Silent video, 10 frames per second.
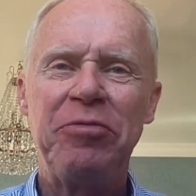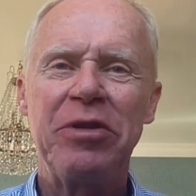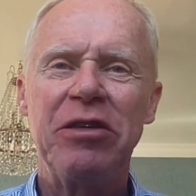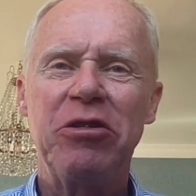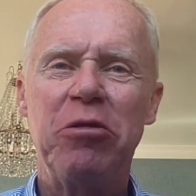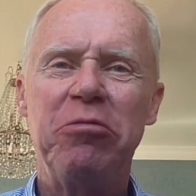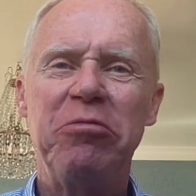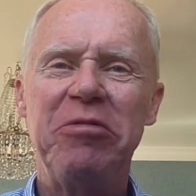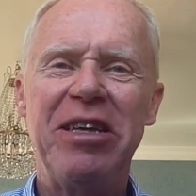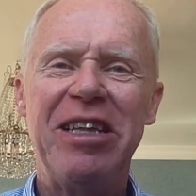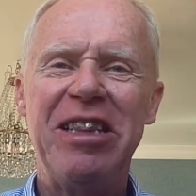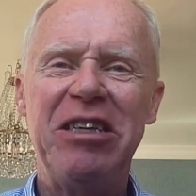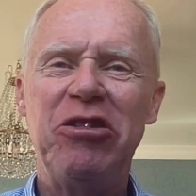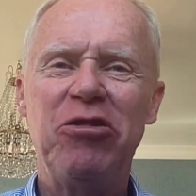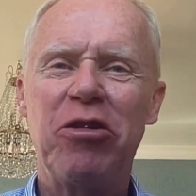So
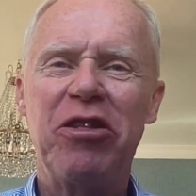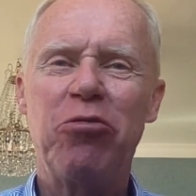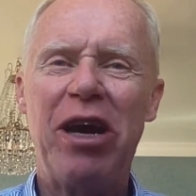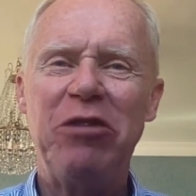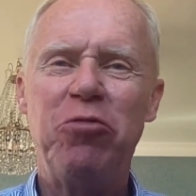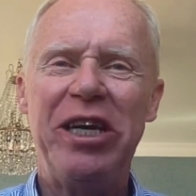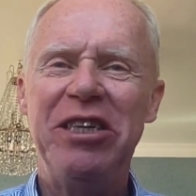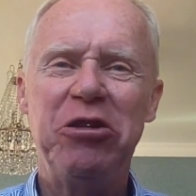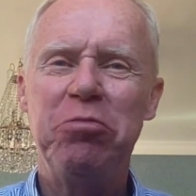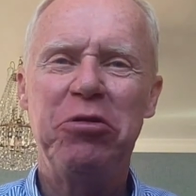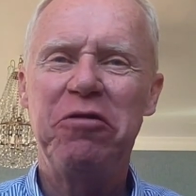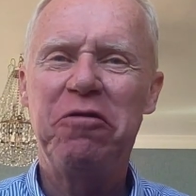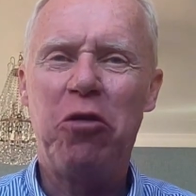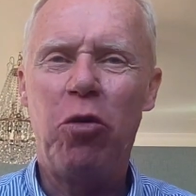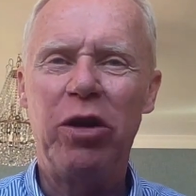this is not the right way to put
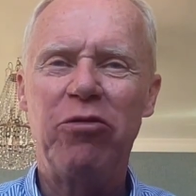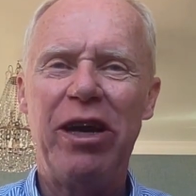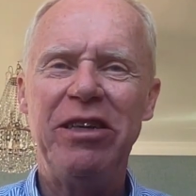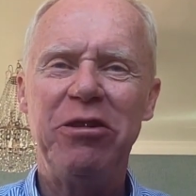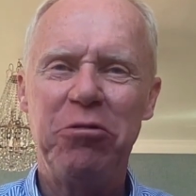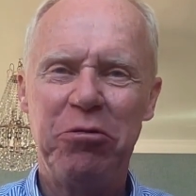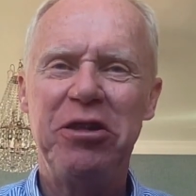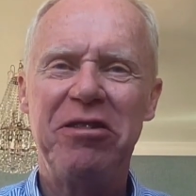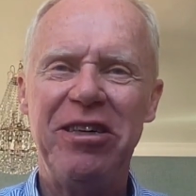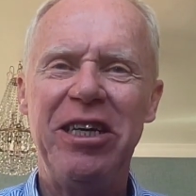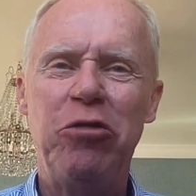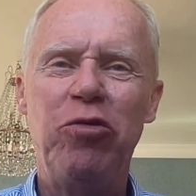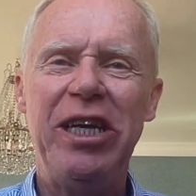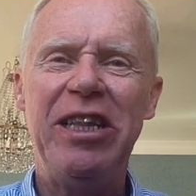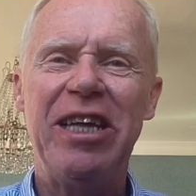forward, right? You would
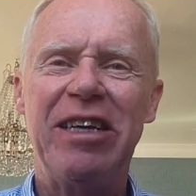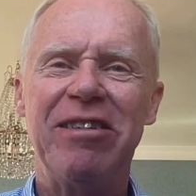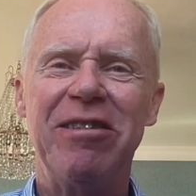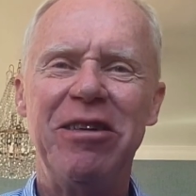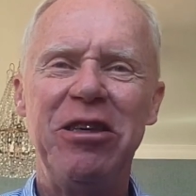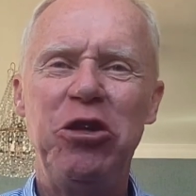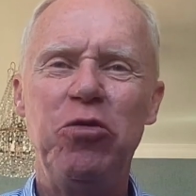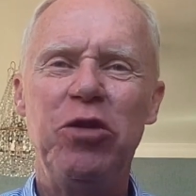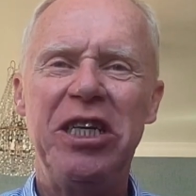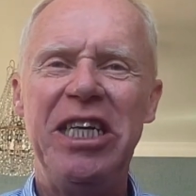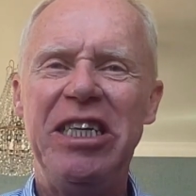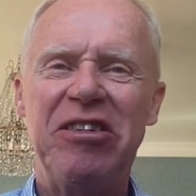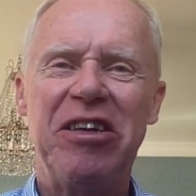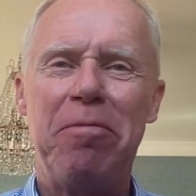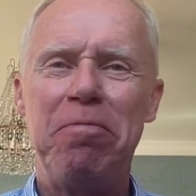agree that you would need
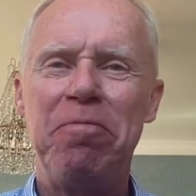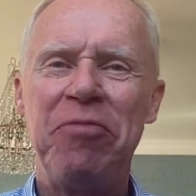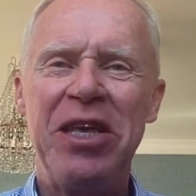some